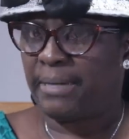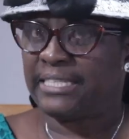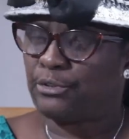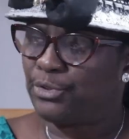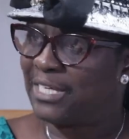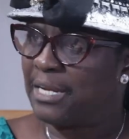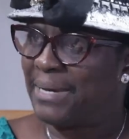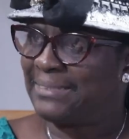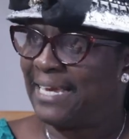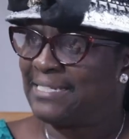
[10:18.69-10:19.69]
But the truth of the
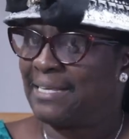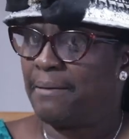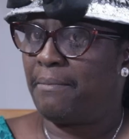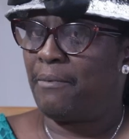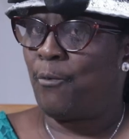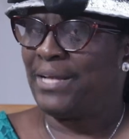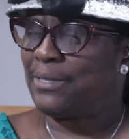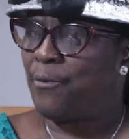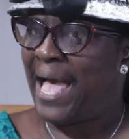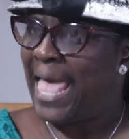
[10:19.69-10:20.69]
matter is,
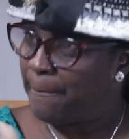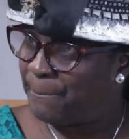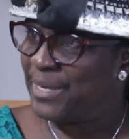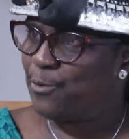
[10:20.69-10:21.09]
what helped